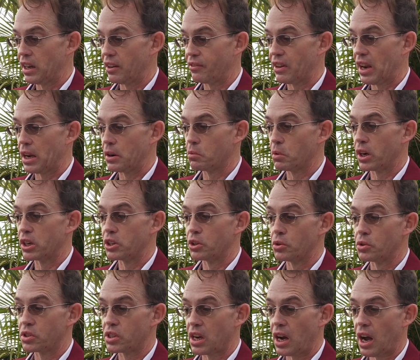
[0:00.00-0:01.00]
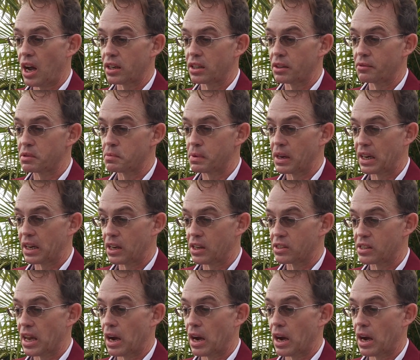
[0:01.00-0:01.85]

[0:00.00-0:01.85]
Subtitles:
if anyone used condoms because